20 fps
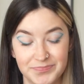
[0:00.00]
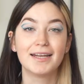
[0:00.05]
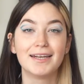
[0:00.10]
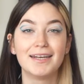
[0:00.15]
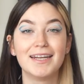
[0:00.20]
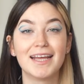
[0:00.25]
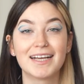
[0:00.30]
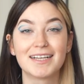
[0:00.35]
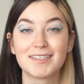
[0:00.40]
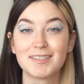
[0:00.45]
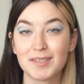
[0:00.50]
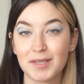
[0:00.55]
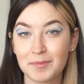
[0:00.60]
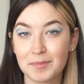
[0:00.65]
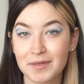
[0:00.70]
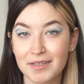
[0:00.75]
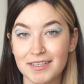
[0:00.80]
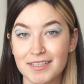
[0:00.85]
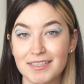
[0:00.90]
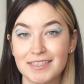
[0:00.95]
Next
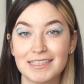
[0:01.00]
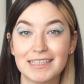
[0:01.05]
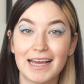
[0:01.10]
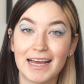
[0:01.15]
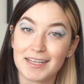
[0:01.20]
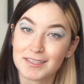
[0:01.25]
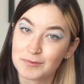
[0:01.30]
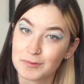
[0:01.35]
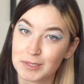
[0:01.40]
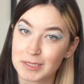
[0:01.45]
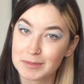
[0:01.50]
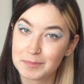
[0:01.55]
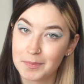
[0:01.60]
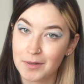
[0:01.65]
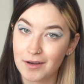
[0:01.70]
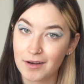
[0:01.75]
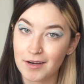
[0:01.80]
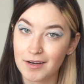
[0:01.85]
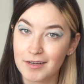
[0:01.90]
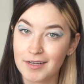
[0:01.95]
up is Gasworks
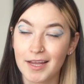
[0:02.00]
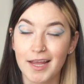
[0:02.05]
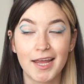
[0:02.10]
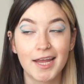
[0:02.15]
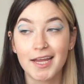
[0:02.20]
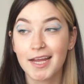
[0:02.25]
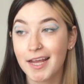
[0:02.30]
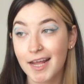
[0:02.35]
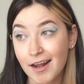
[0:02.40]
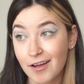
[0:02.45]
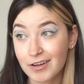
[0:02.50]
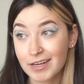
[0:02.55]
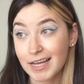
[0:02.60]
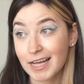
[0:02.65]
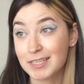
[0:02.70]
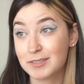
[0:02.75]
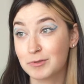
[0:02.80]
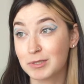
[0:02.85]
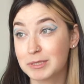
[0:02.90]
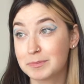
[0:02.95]
Park. Hanging out at
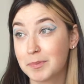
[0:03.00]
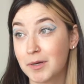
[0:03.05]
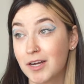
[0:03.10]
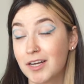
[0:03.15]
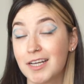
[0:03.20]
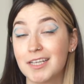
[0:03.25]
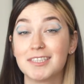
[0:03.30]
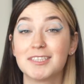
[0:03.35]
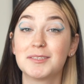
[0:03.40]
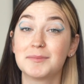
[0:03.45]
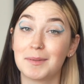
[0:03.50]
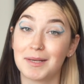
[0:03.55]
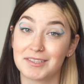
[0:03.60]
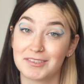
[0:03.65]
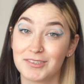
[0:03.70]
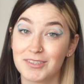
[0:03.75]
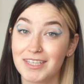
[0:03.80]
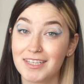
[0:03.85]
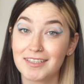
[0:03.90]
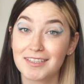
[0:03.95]
Gasworks Park,
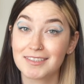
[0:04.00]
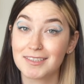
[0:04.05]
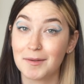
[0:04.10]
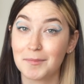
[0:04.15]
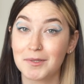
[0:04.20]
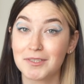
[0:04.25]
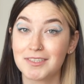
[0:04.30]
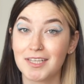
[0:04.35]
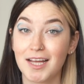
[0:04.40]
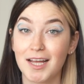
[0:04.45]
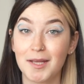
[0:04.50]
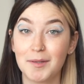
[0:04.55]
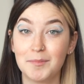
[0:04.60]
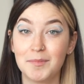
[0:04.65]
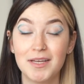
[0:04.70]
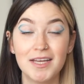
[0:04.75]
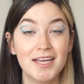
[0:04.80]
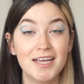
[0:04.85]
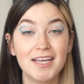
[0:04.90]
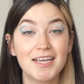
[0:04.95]
especially in the
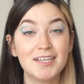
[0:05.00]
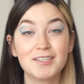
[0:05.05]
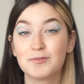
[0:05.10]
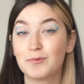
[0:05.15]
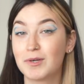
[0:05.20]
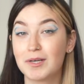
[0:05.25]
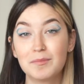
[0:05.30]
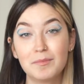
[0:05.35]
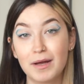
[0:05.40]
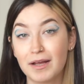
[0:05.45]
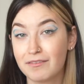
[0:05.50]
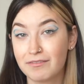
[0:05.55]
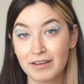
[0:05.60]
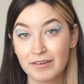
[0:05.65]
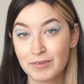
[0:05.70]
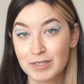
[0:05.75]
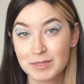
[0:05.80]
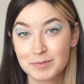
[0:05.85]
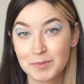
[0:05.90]
summertime, is one of my favorite